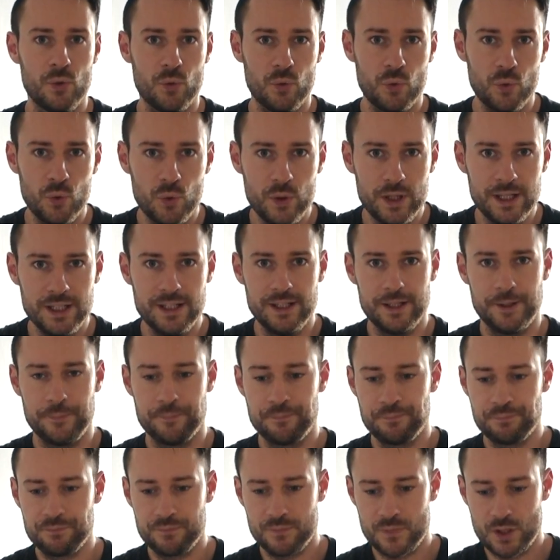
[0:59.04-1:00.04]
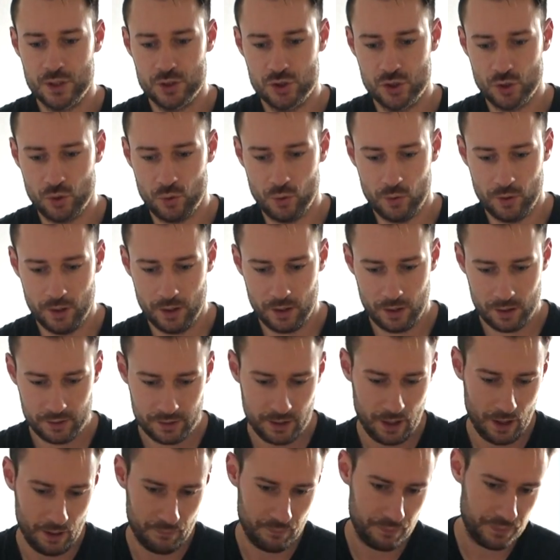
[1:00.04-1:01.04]
reading. So
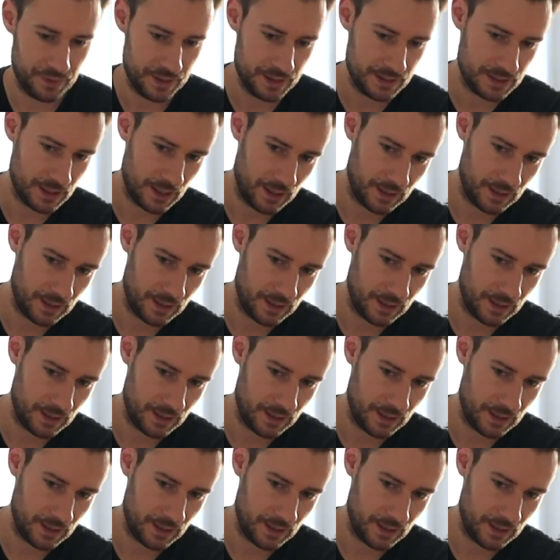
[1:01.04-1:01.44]
yeah, these